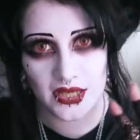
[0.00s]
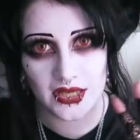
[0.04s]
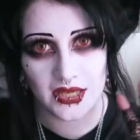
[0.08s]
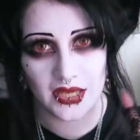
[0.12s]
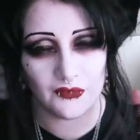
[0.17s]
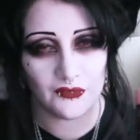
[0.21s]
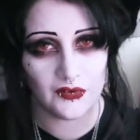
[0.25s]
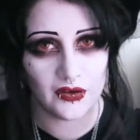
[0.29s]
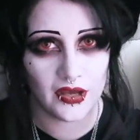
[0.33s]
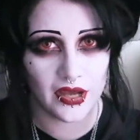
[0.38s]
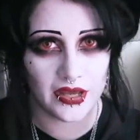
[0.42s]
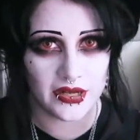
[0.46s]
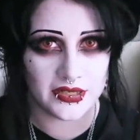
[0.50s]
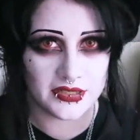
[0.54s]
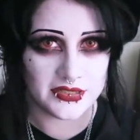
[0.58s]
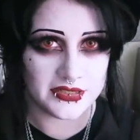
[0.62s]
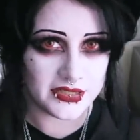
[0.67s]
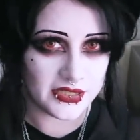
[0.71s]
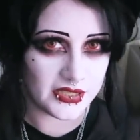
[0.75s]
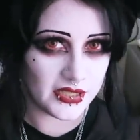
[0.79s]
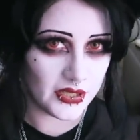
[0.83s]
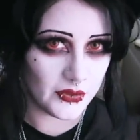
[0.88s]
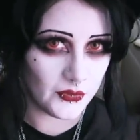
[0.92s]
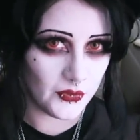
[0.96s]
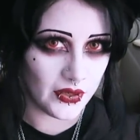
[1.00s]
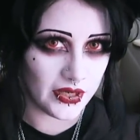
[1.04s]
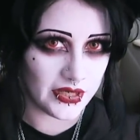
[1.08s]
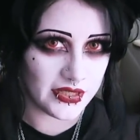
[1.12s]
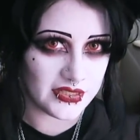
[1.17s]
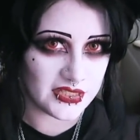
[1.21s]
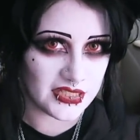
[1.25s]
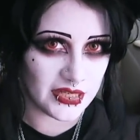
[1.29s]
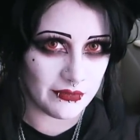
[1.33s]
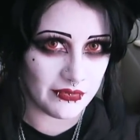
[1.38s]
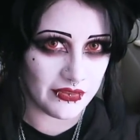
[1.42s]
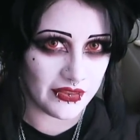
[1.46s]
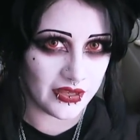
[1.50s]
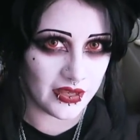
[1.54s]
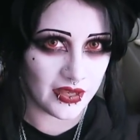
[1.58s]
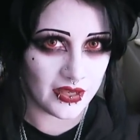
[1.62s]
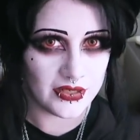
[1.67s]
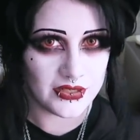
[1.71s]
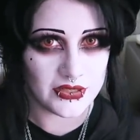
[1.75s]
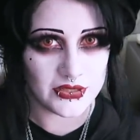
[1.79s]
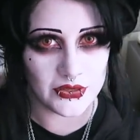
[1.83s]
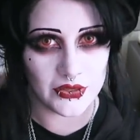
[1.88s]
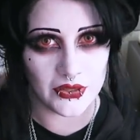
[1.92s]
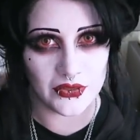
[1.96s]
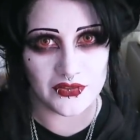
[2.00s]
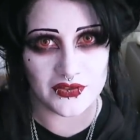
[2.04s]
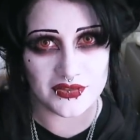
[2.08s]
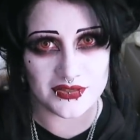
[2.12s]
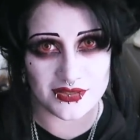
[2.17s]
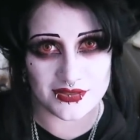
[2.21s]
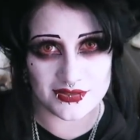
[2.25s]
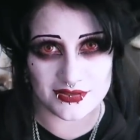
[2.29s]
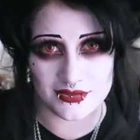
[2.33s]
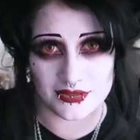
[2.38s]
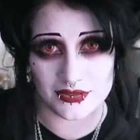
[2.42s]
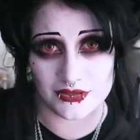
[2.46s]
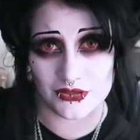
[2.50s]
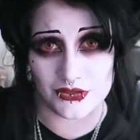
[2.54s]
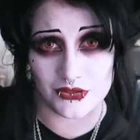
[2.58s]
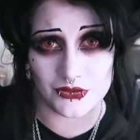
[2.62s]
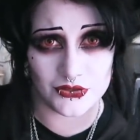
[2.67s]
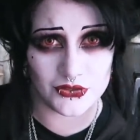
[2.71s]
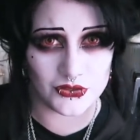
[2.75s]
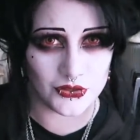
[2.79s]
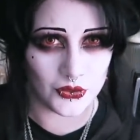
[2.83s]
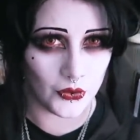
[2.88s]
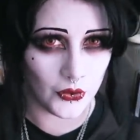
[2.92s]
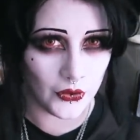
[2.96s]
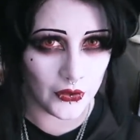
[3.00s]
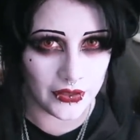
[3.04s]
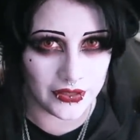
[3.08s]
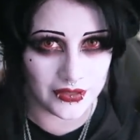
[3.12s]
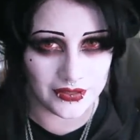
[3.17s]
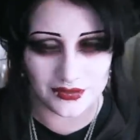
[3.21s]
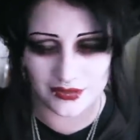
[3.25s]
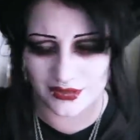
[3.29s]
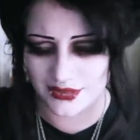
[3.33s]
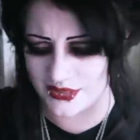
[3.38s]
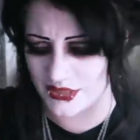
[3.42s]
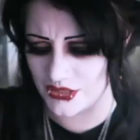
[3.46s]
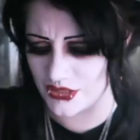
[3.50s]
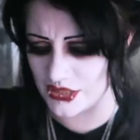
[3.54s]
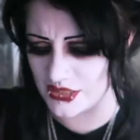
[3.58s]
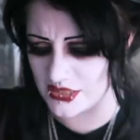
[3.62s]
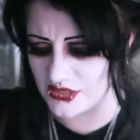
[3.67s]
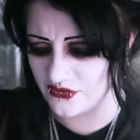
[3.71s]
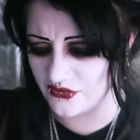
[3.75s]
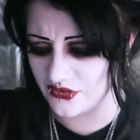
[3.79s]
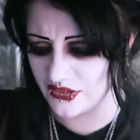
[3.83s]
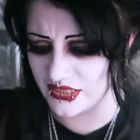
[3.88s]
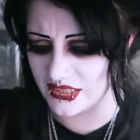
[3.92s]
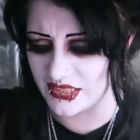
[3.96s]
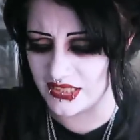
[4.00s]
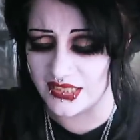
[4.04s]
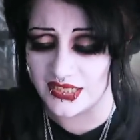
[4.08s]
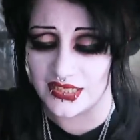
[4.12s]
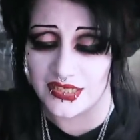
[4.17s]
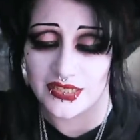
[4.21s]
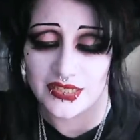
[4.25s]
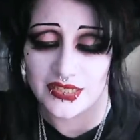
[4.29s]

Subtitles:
like every kind of DIY type thing I do, this isn't a tutorial, it's just for